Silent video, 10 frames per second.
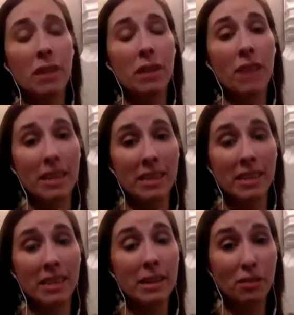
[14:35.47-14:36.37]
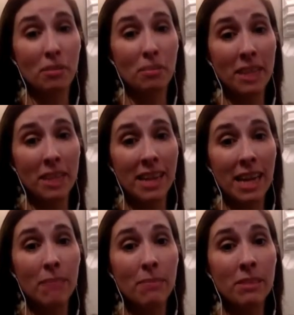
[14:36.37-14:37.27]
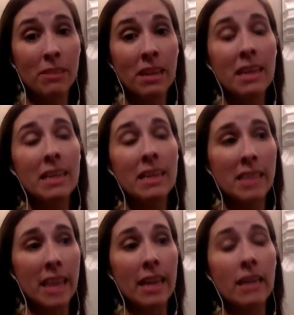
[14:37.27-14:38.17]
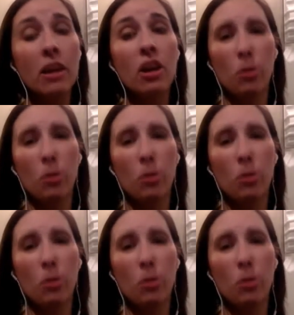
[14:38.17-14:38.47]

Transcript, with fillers: that have gotten a text from me at times saying,